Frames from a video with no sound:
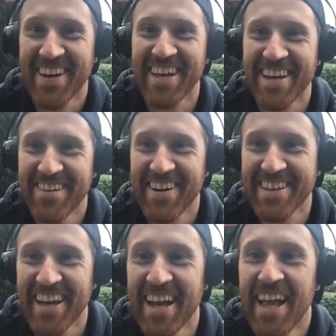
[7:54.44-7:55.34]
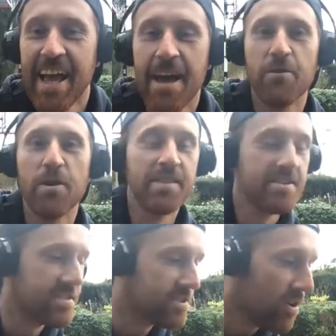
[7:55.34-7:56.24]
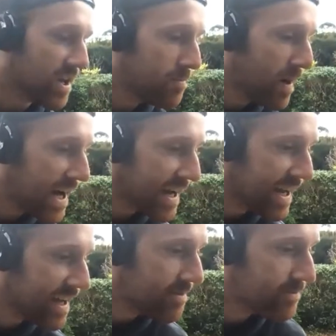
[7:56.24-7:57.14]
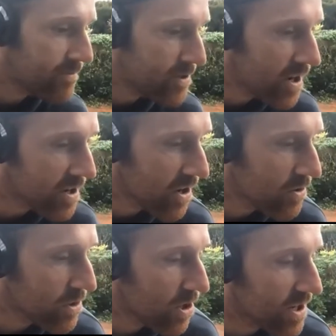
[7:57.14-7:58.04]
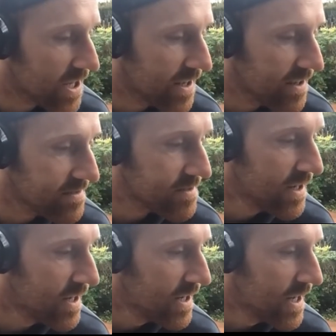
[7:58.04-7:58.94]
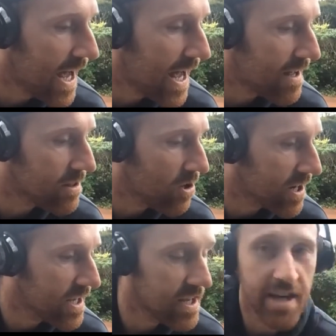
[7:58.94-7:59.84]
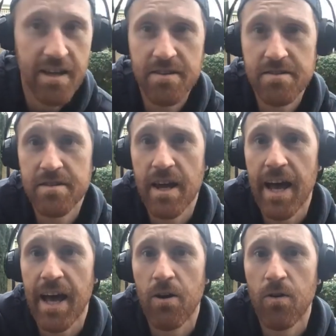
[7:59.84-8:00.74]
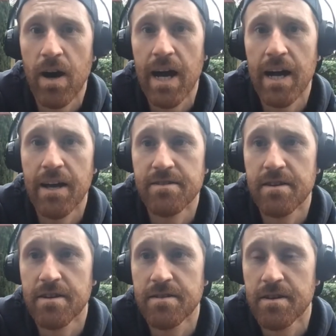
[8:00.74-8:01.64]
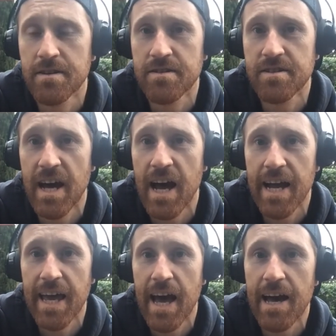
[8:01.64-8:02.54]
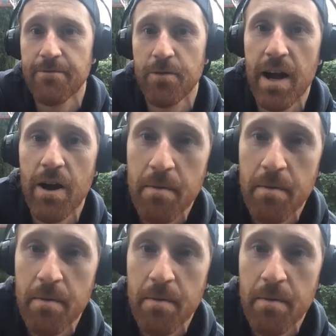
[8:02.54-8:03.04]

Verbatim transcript: Lockie. Well done, everyone. This is Lockie Barker. If, if you don't know who Lockie is, uh, Lockie is our uh, is, is a star guard for